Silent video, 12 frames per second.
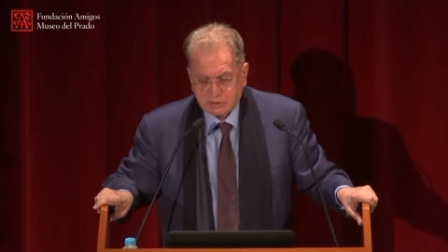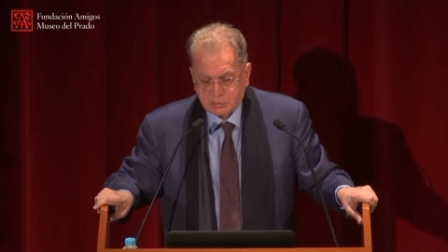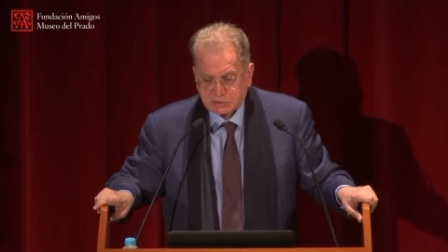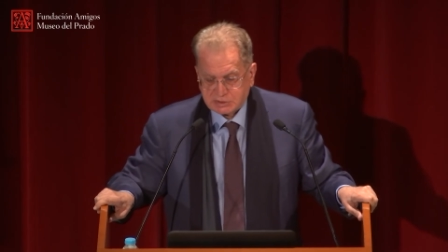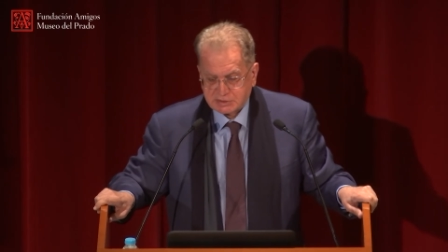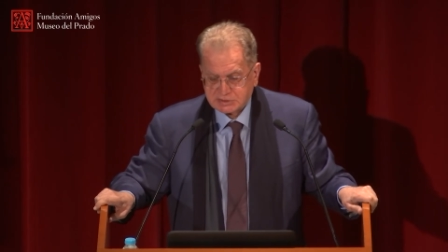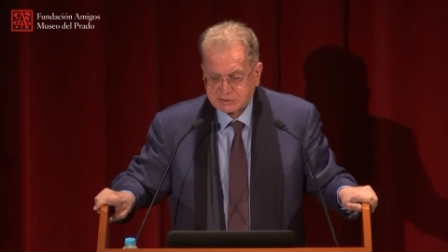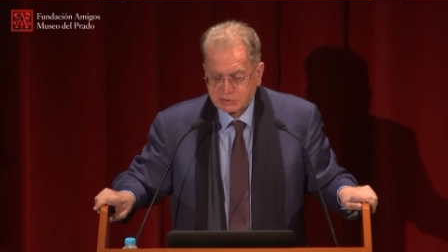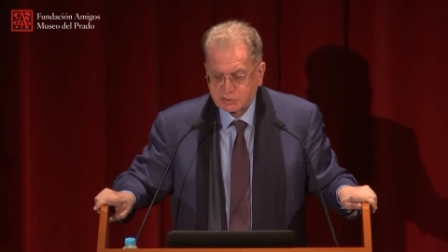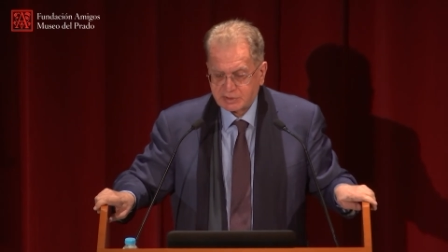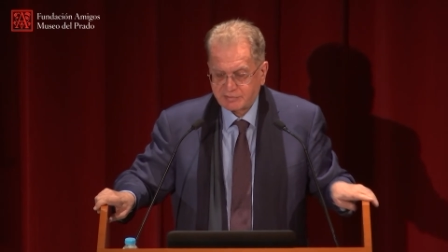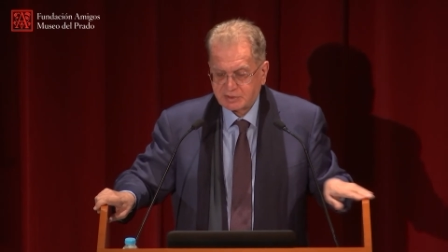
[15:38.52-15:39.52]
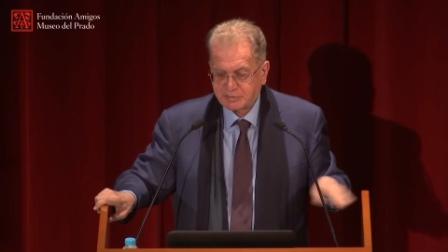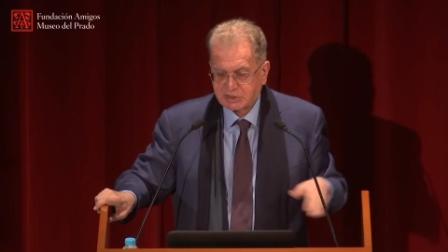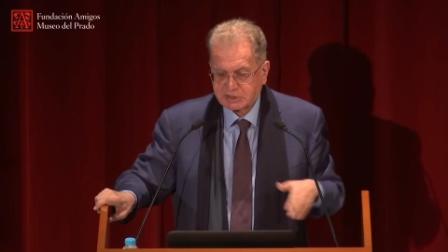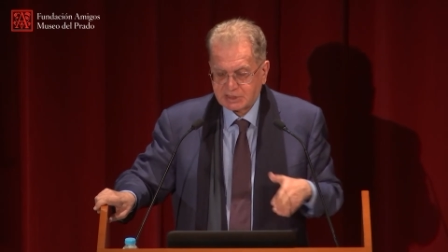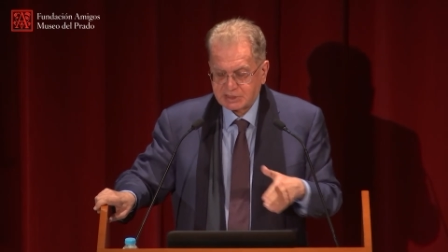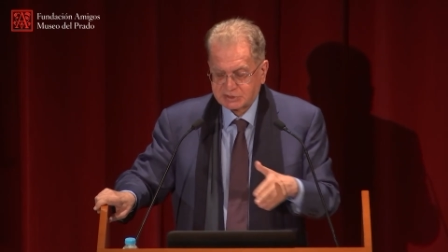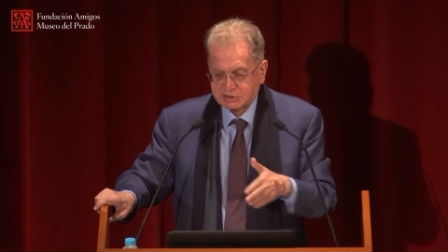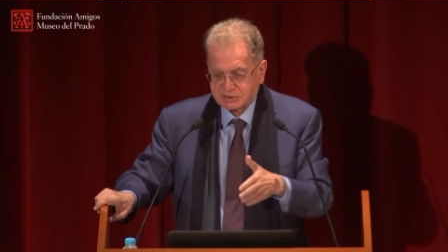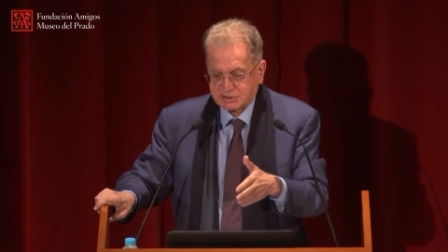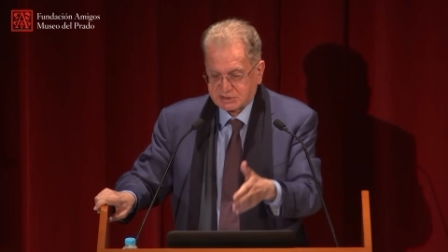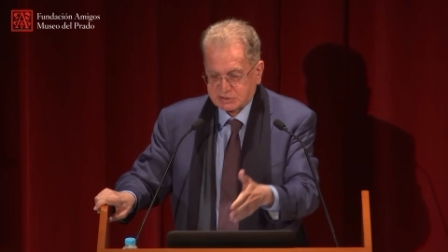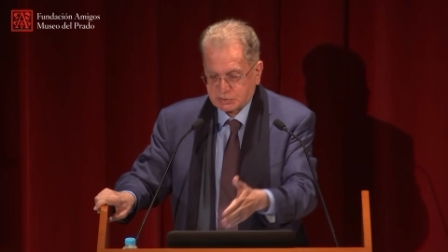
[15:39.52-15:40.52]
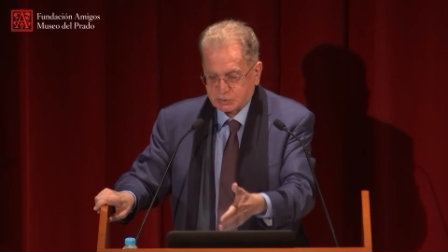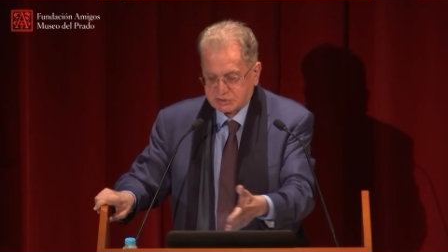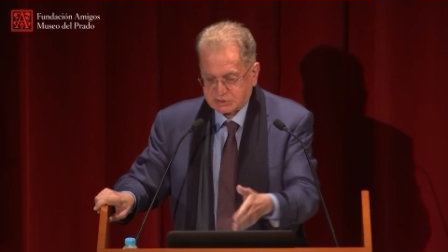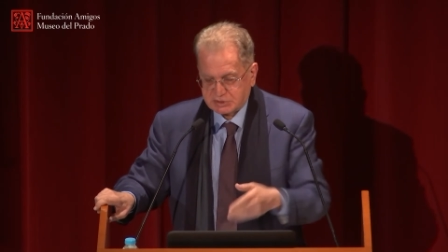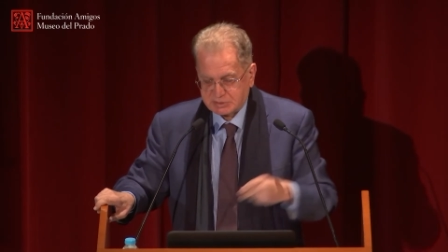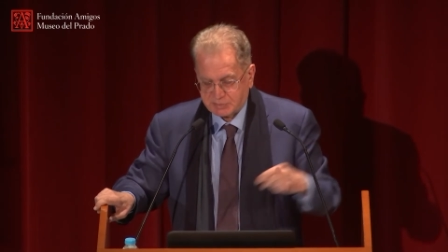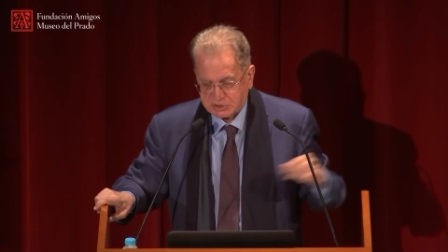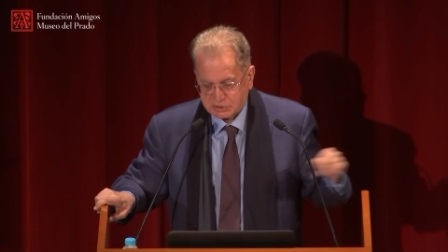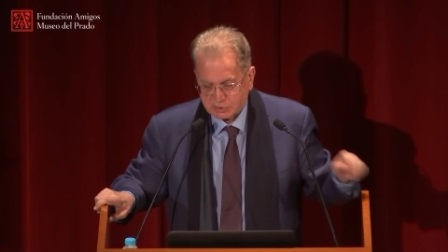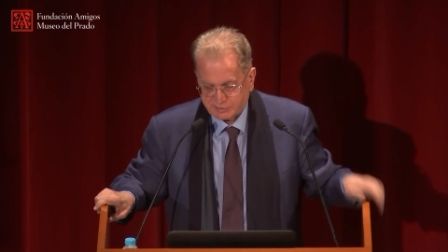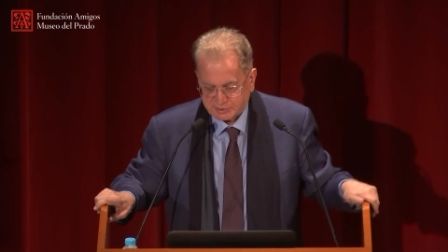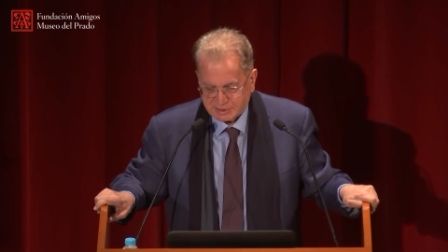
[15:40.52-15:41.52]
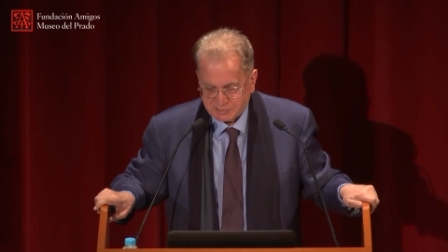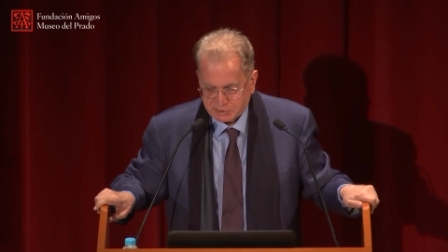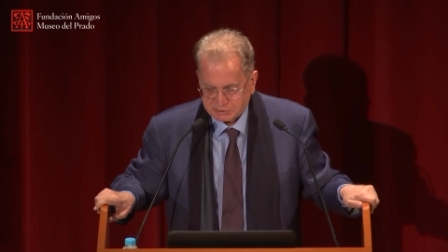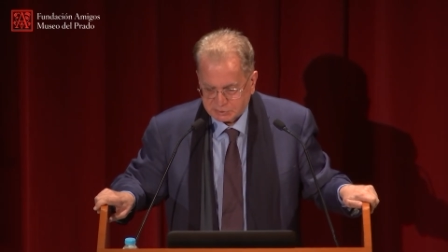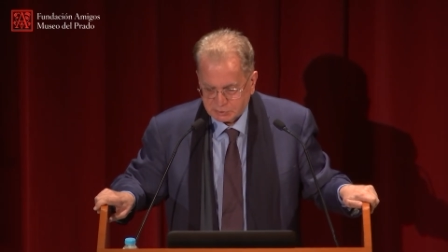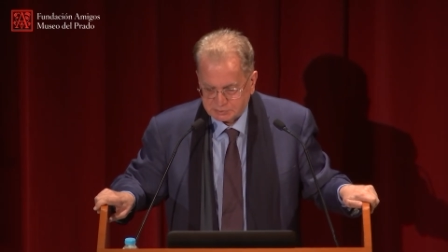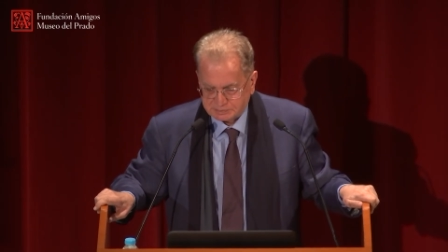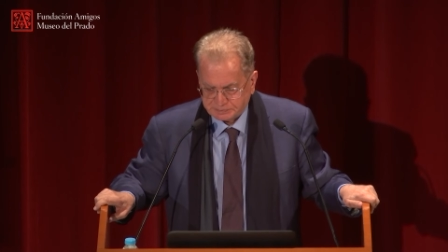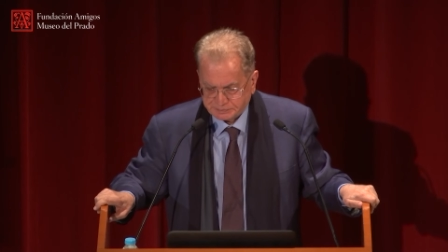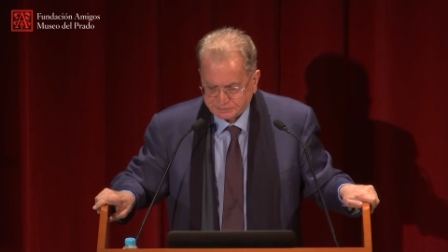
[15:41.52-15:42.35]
We tell the story of Hermitage, and there is, you see the picture of Rembrandt room